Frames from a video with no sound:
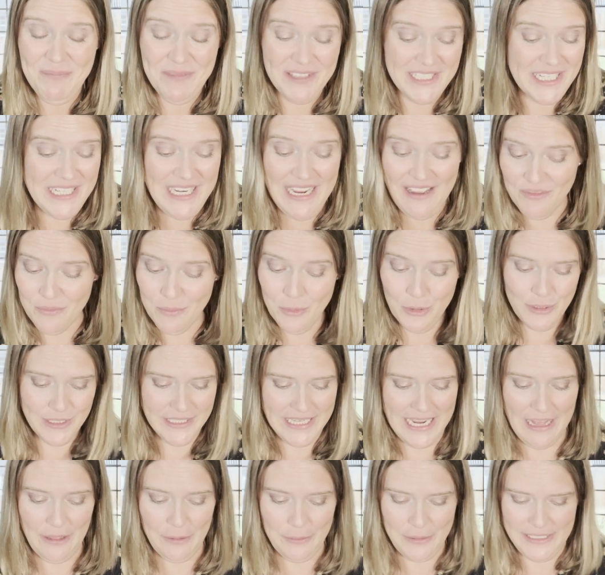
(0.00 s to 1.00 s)
It's going to have the most
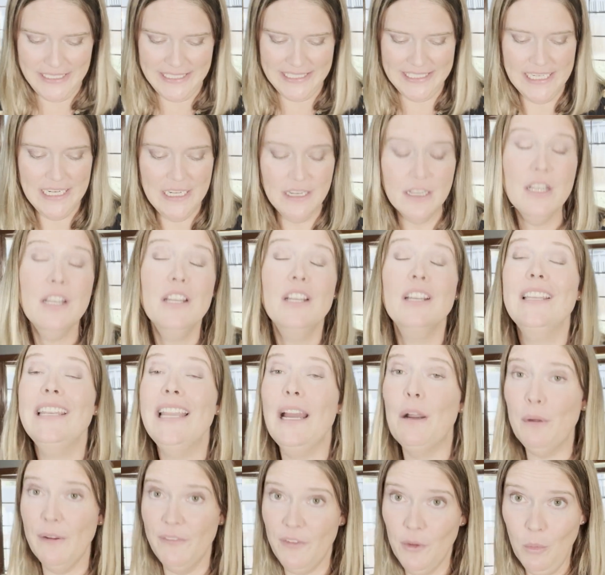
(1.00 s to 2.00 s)
calories.
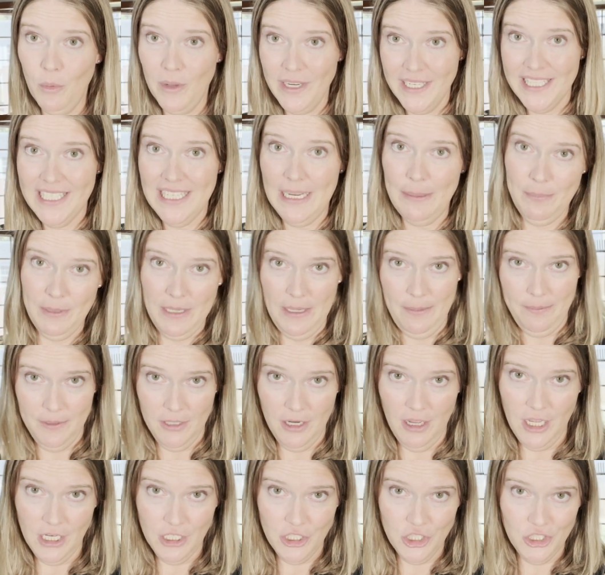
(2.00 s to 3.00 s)
Now, if you want to step it up a
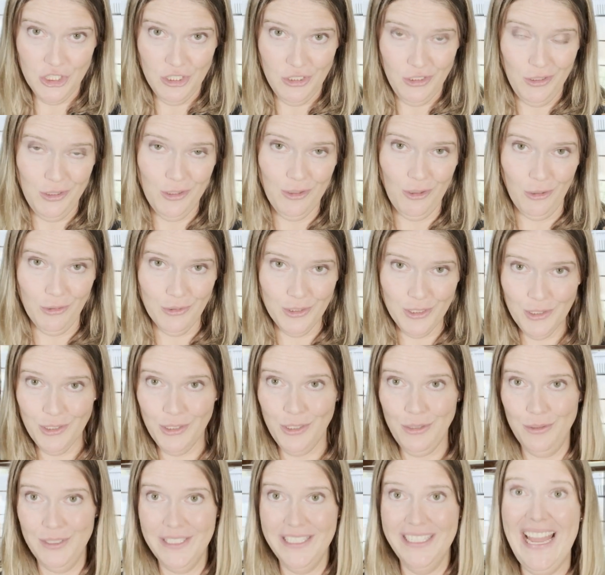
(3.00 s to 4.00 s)
notch, you could also
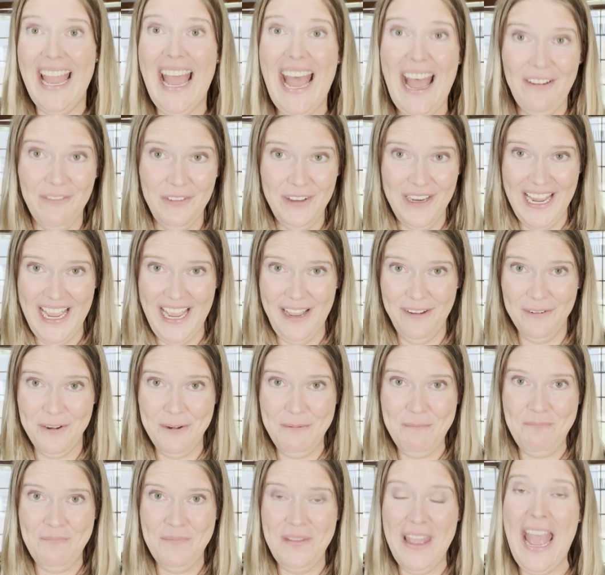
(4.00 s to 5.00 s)
use half and half.
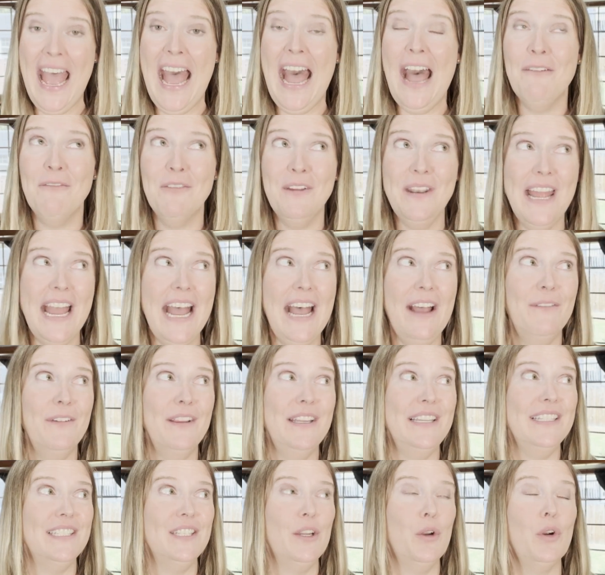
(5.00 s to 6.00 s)
Half and half
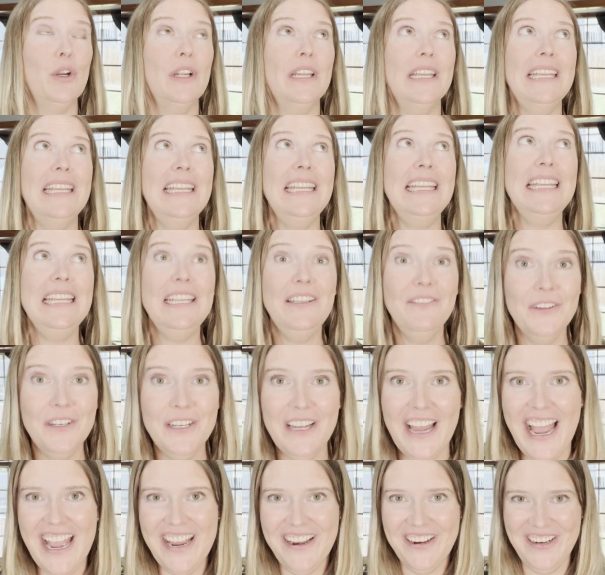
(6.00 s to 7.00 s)
is even
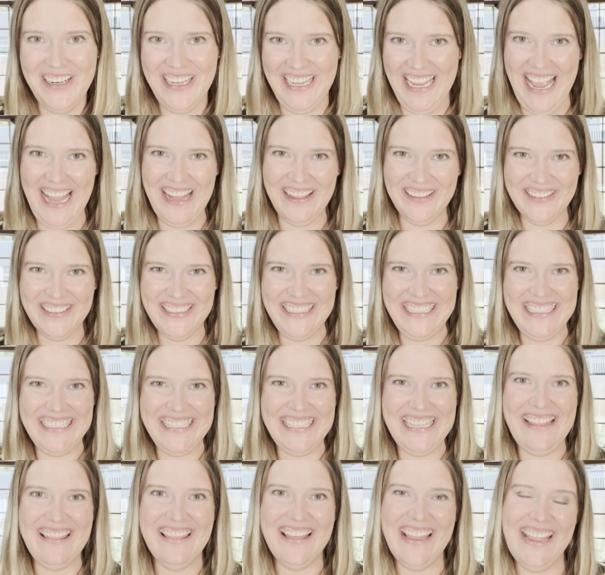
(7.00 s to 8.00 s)
higher in calories
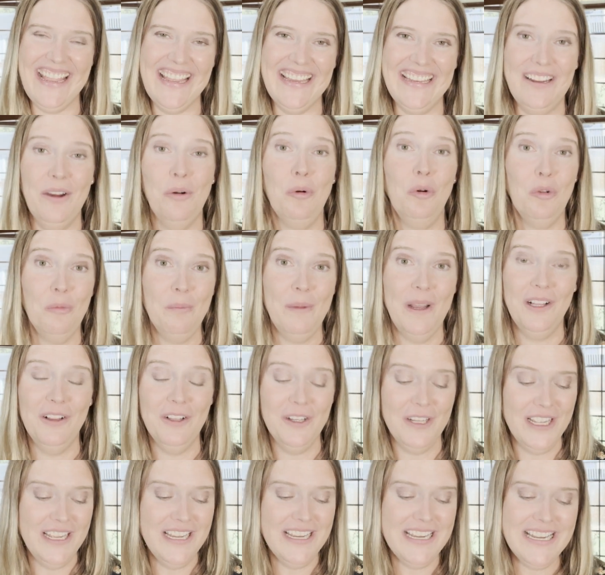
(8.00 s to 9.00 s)
than whole milk,
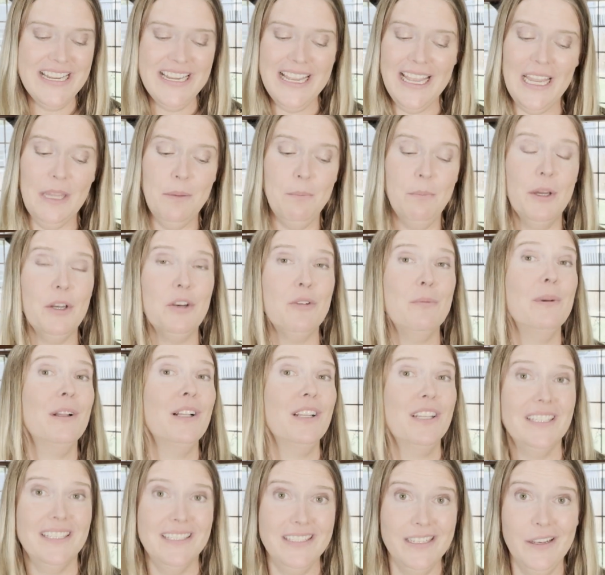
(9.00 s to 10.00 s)
and buttermilk
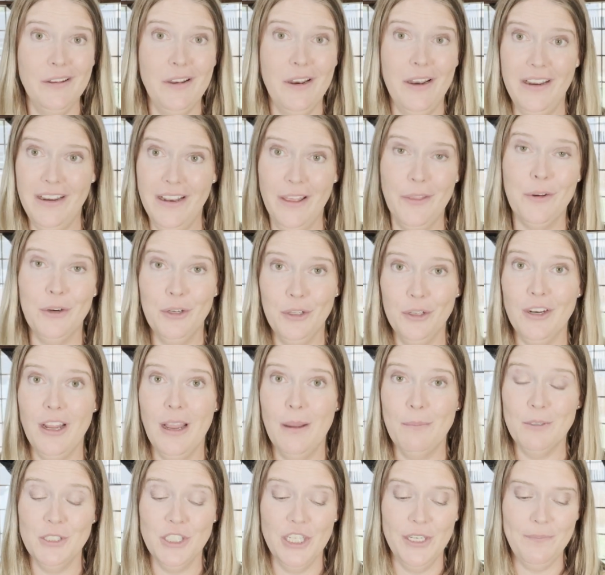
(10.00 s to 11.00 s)
is another good
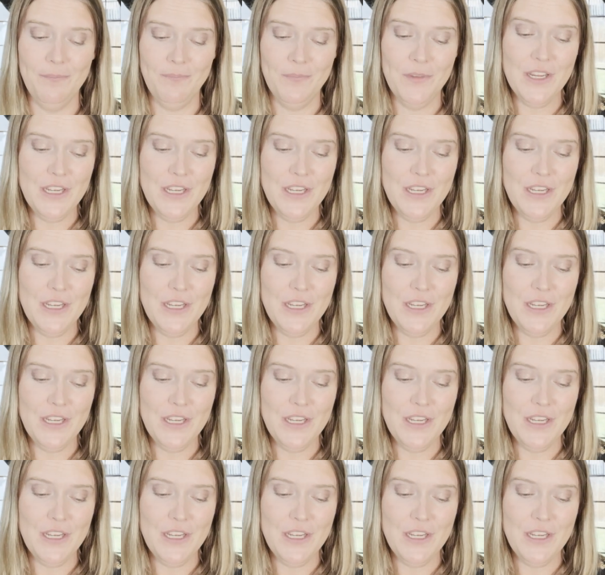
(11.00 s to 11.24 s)
option.